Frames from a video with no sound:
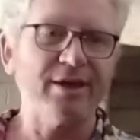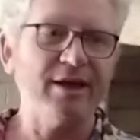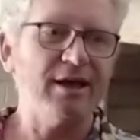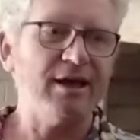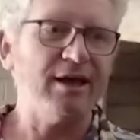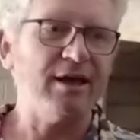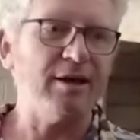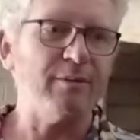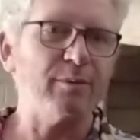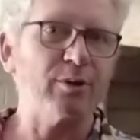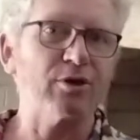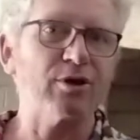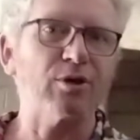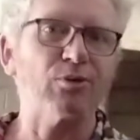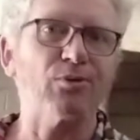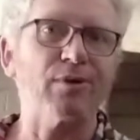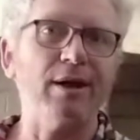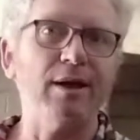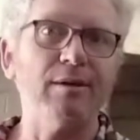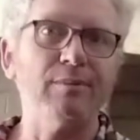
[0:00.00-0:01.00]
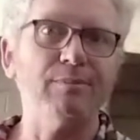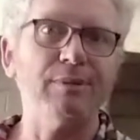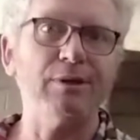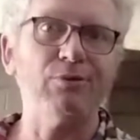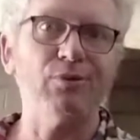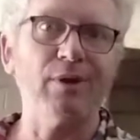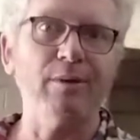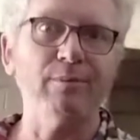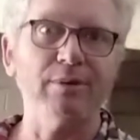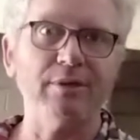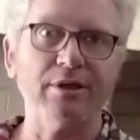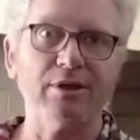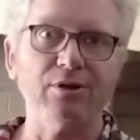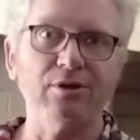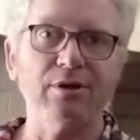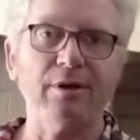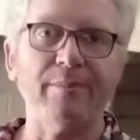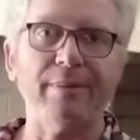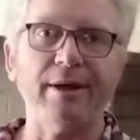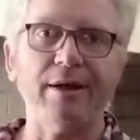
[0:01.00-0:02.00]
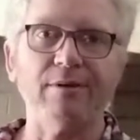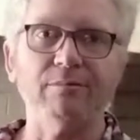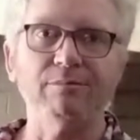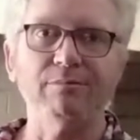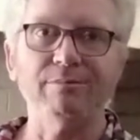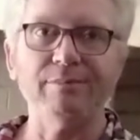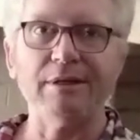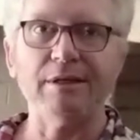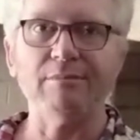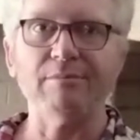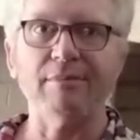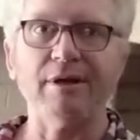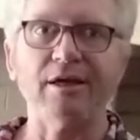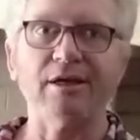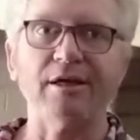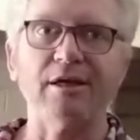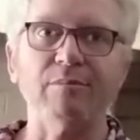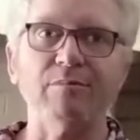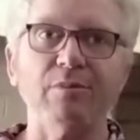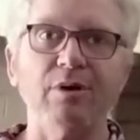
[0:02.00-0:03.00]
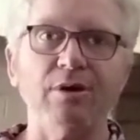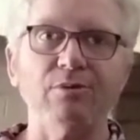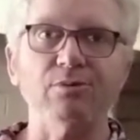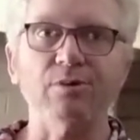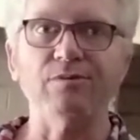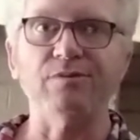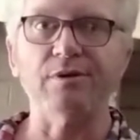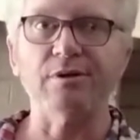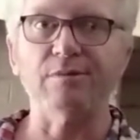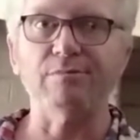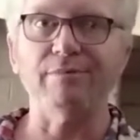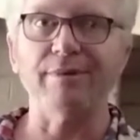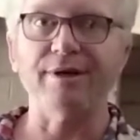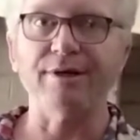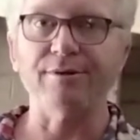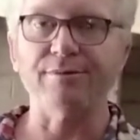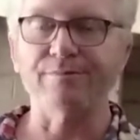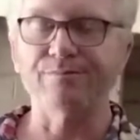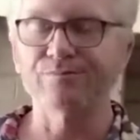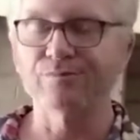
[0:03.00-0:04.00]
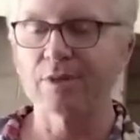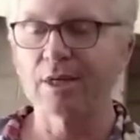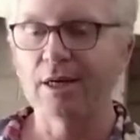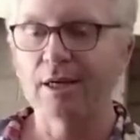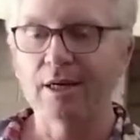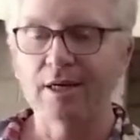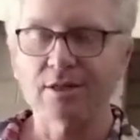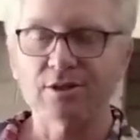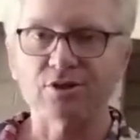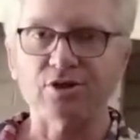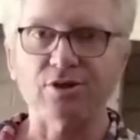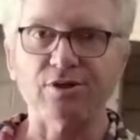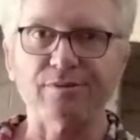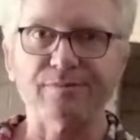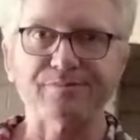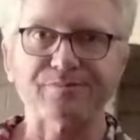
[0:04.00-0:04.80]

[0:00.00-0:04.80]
I'm going to be rambling on about me making my riveted maille. So,